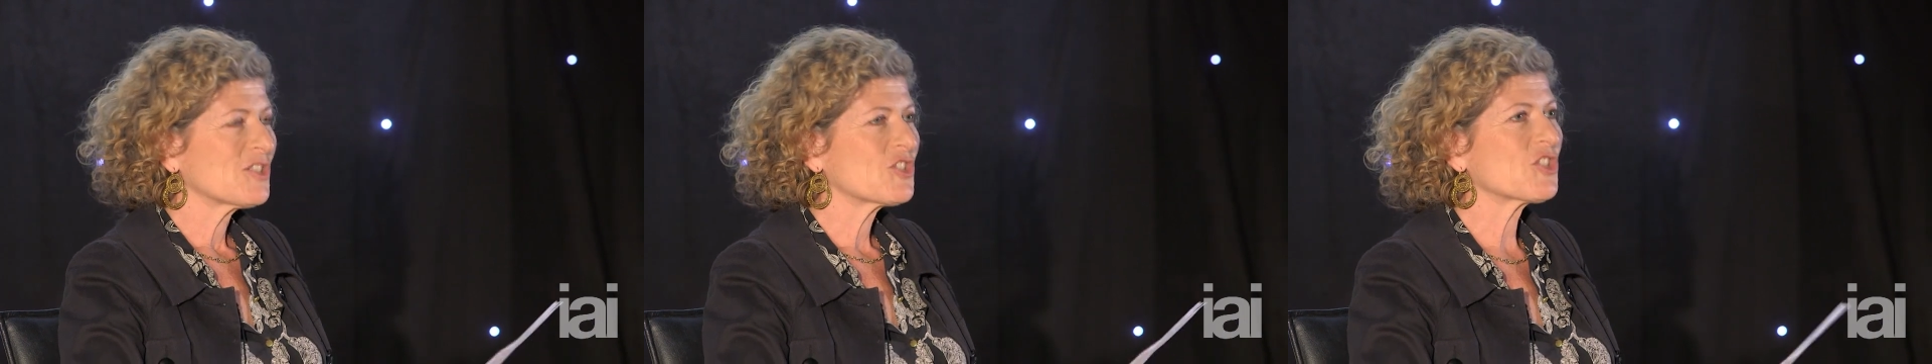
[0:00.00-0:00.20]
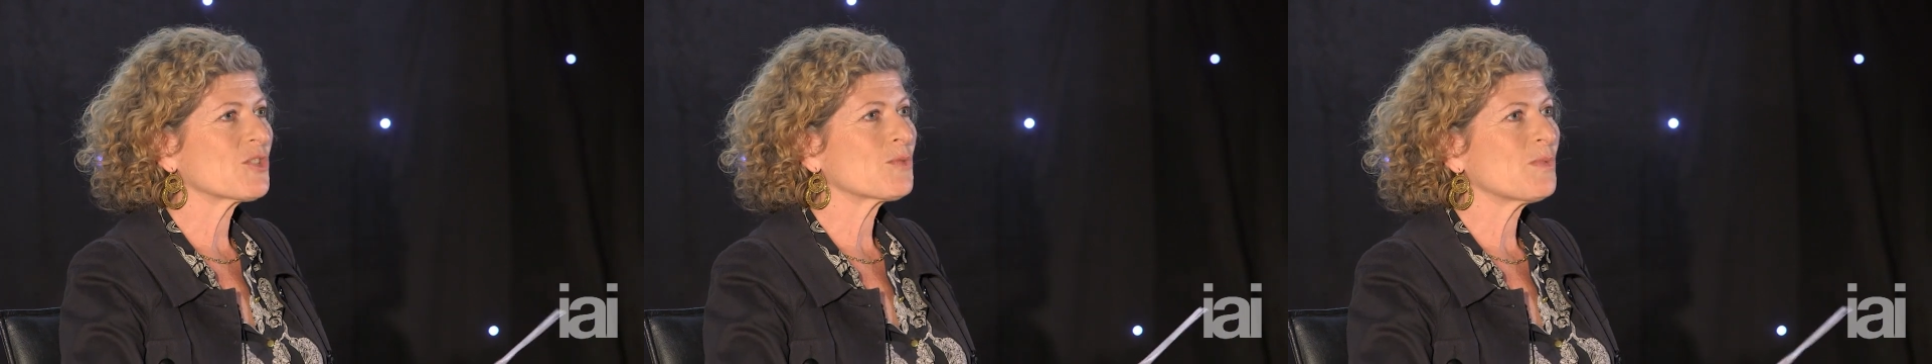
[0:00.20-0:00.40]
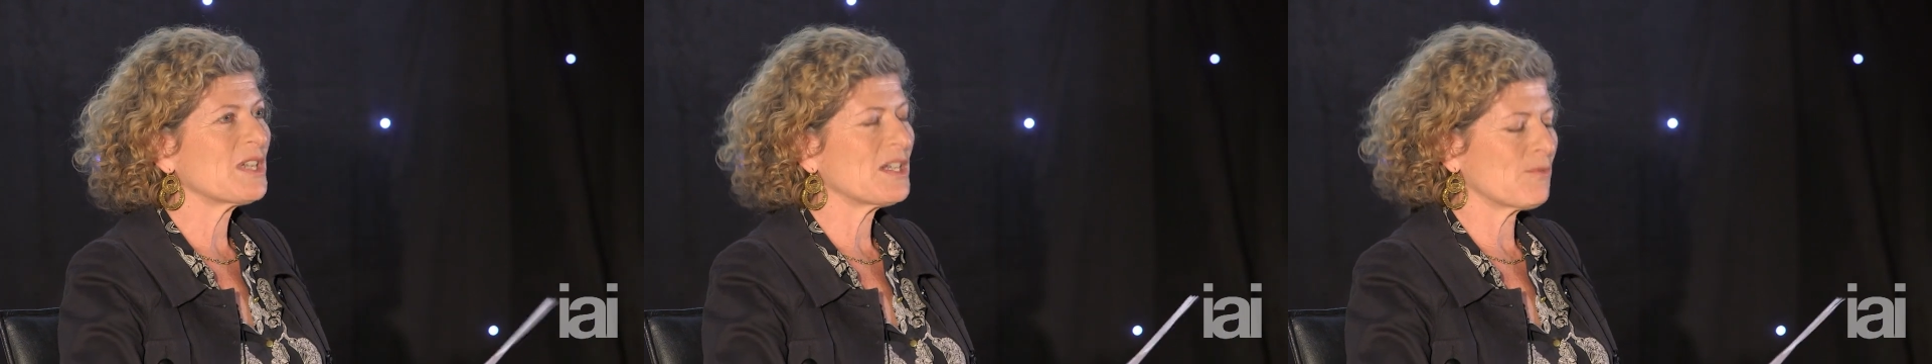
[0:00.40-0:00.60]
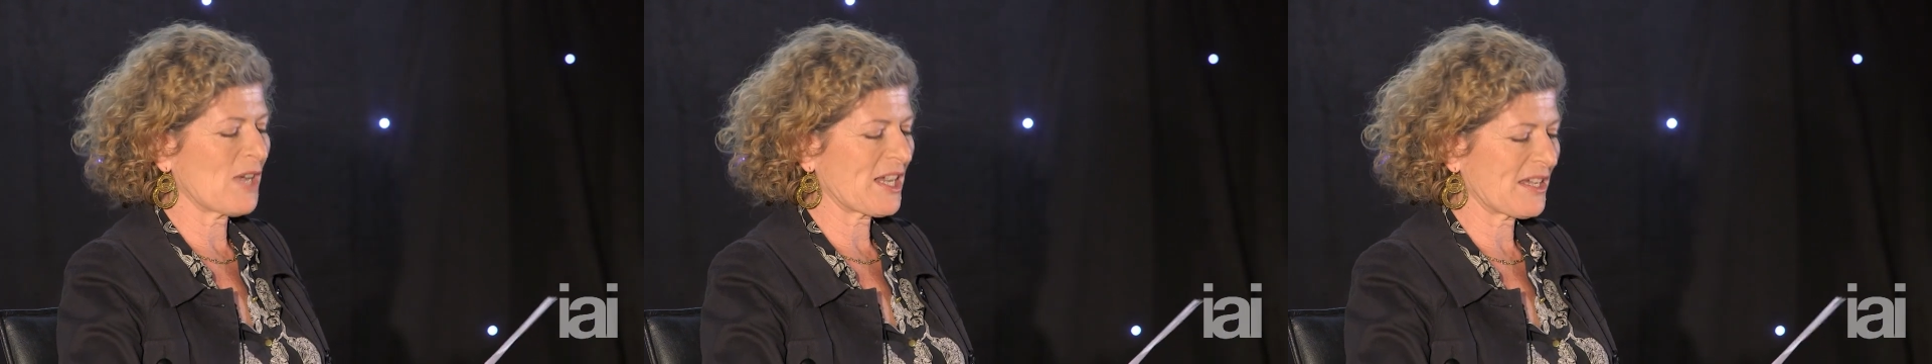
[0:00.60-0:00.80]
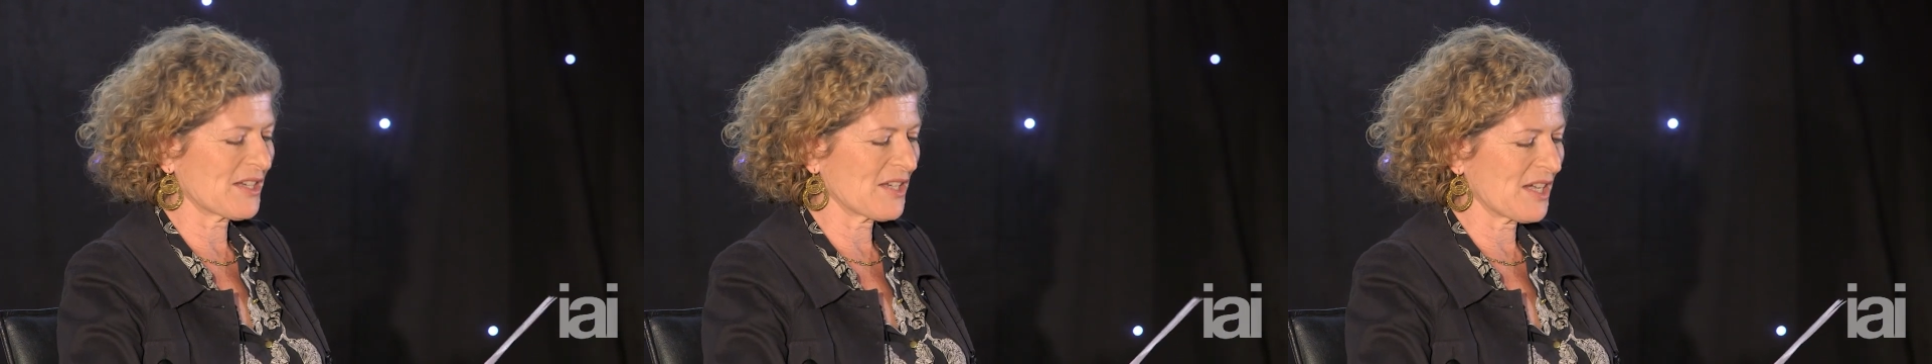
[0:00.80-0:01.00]
Should we
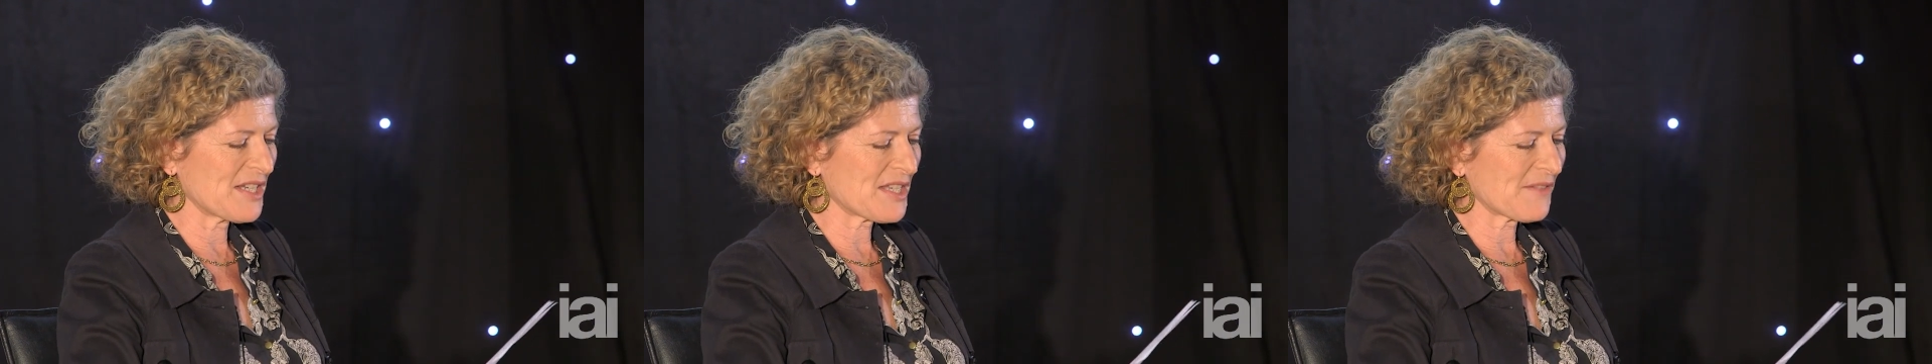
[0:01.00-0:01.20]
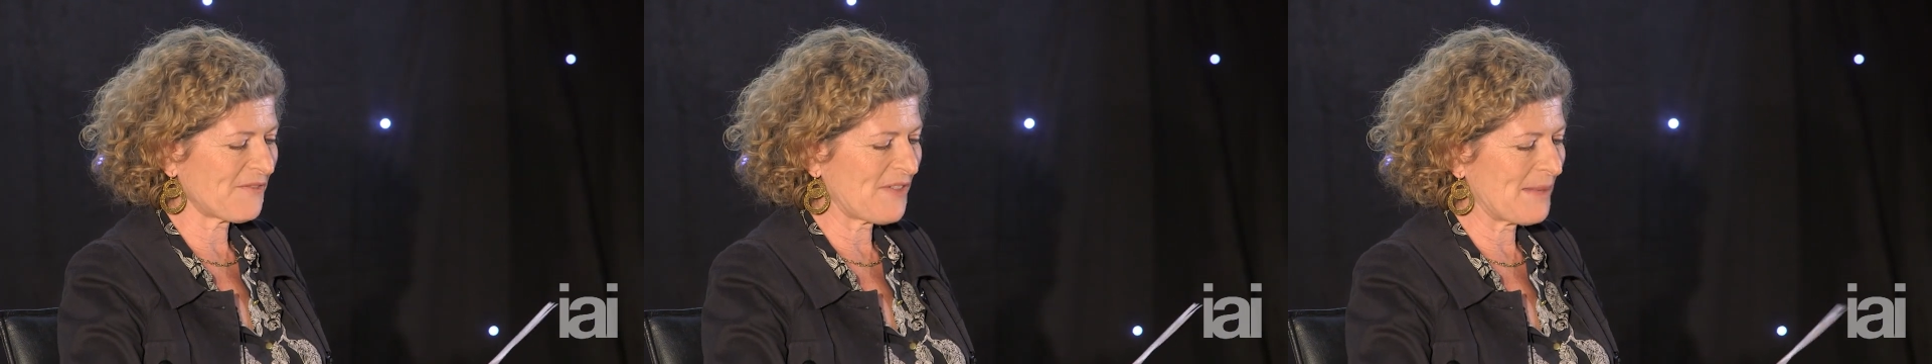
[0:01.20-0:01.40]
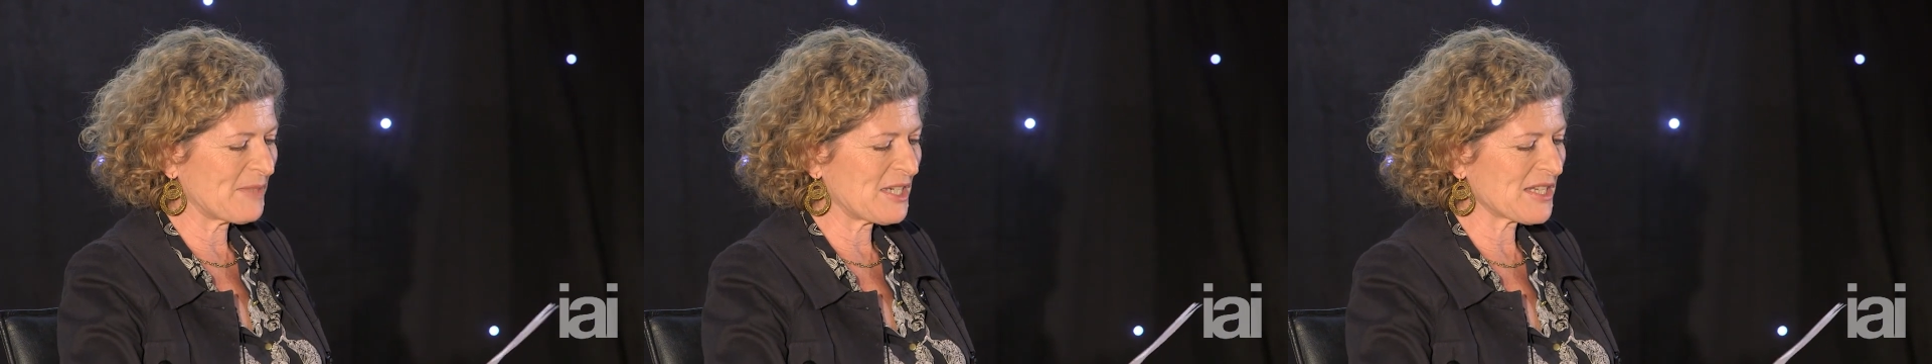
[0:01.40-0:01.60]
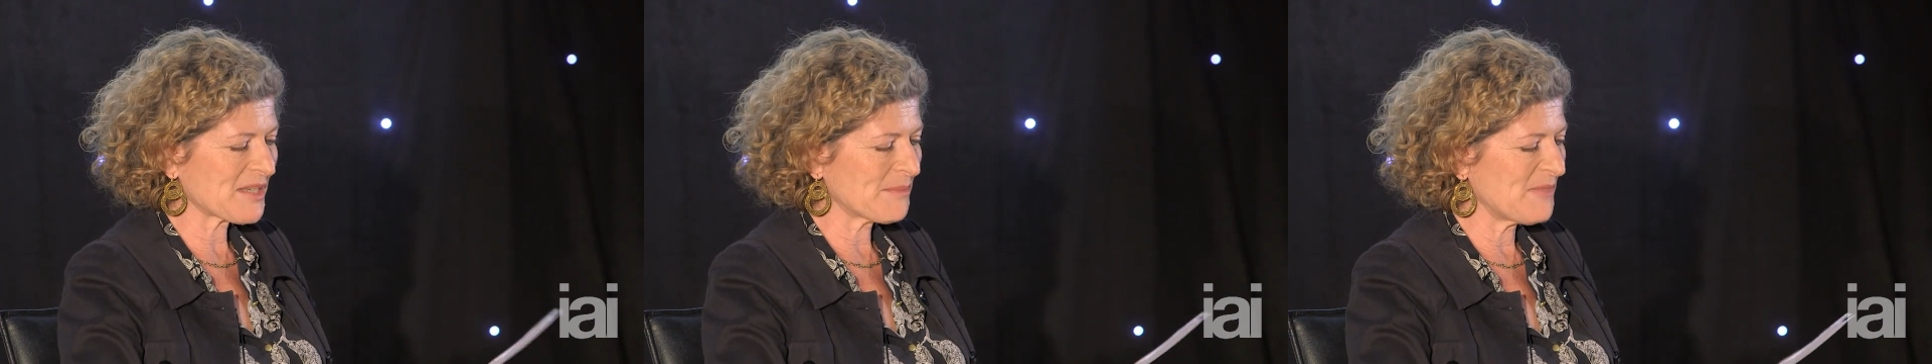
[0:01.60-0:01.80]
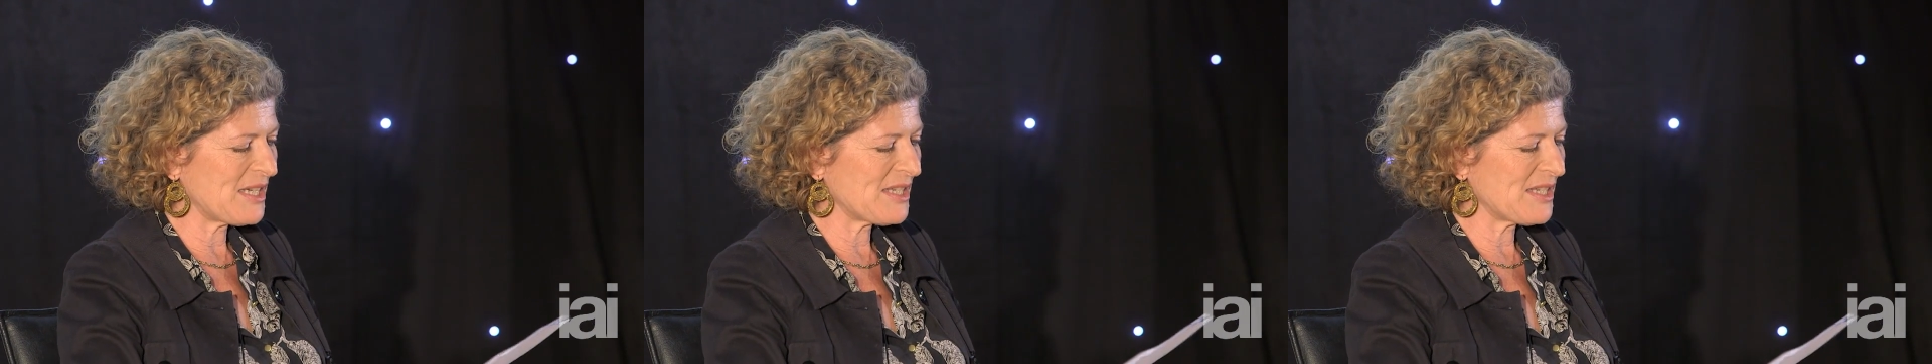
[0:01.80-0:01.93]
recognize that feminism